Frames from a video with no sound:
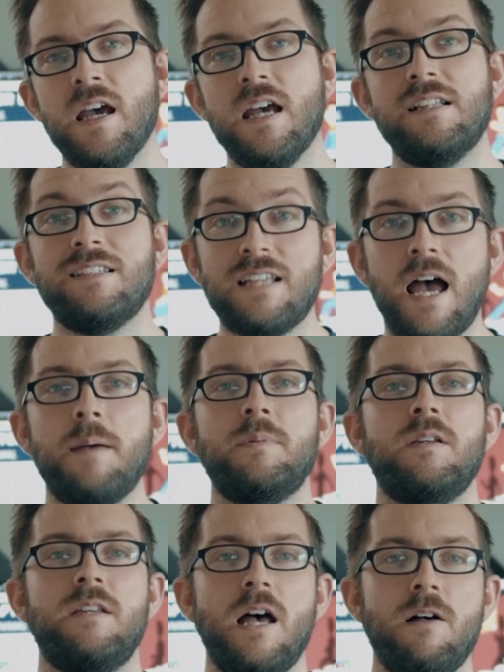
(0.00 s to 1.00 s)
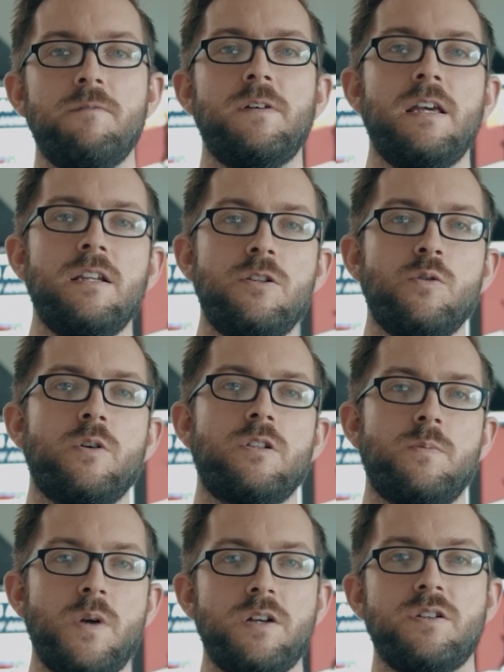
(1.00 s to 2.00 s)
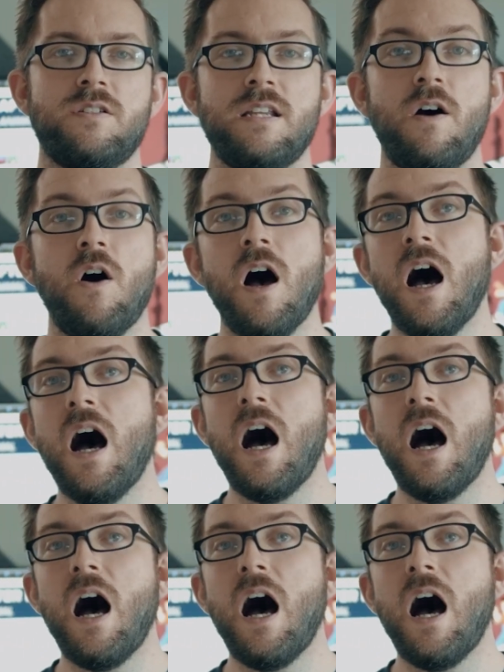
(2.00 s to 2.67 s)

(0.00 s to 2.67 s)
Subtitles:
It's time to delve into expressions. Now,